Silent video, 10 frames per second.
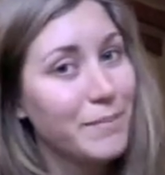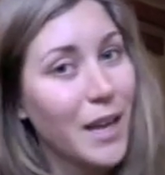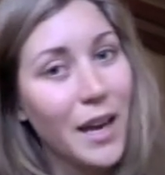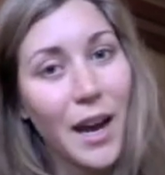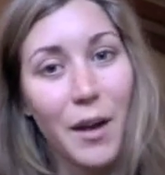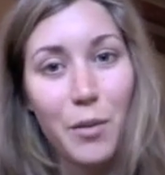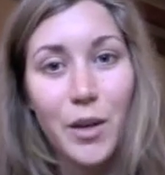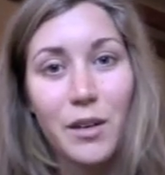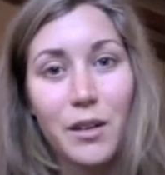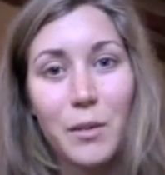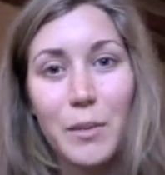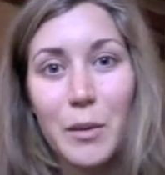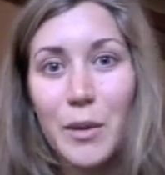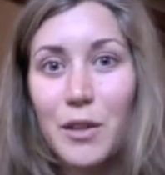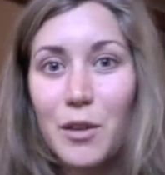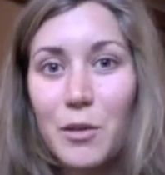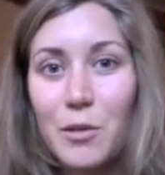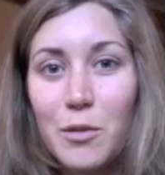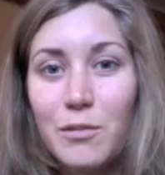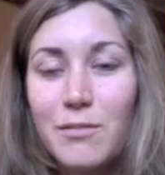and I will be with
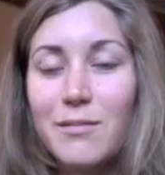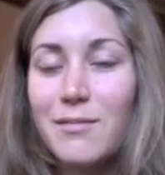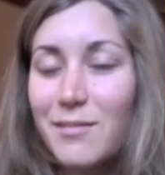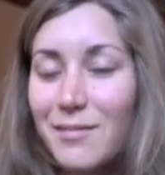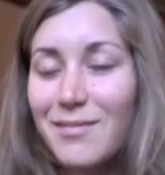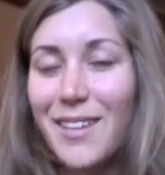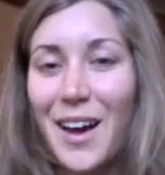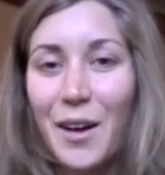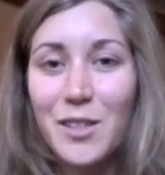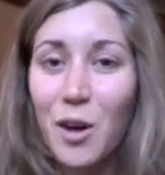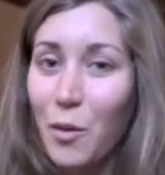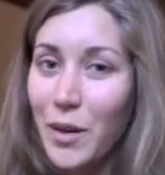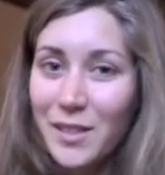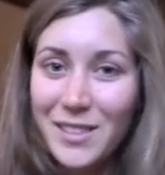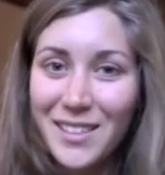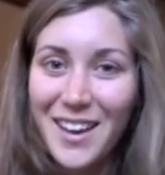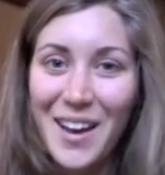you as always,